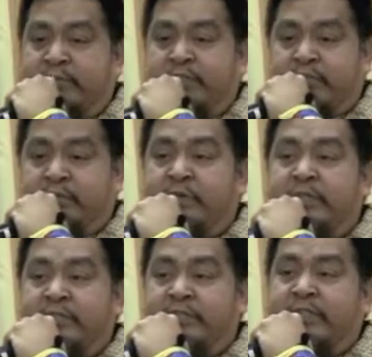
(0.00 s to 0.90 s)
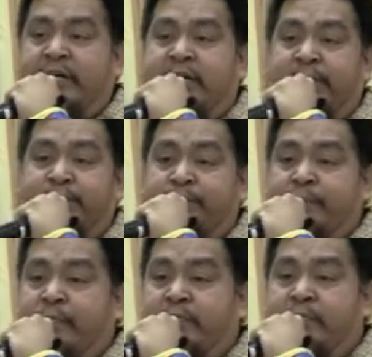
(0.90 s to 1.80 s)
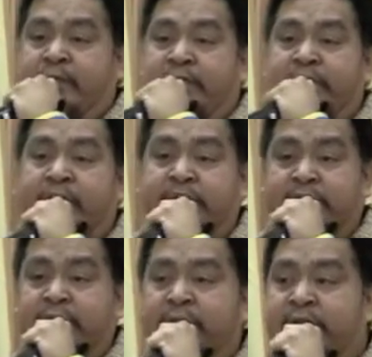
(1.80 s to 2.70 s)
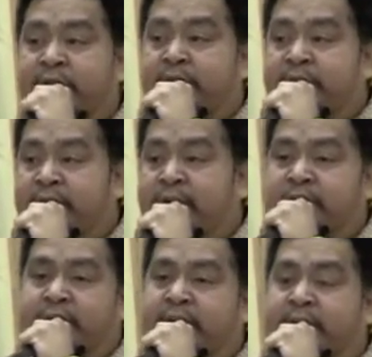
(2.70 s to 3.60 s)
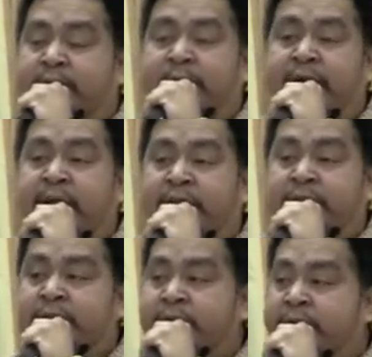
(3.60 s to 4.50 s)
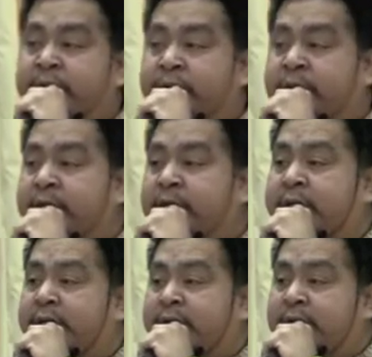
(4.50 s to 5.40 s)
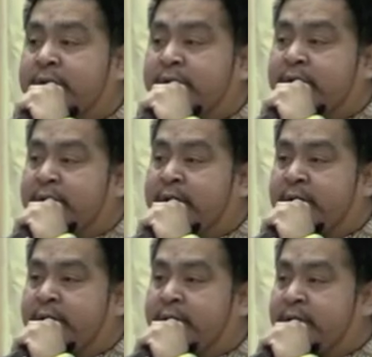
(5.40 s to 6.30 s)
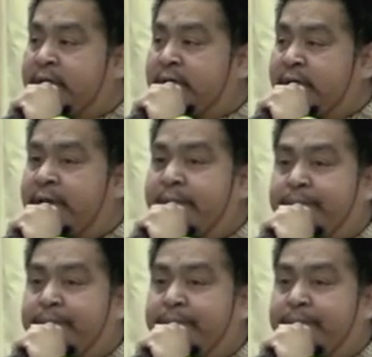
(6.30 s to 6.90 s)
still wear their style of a shirt. I try to combine the two, and Yeah.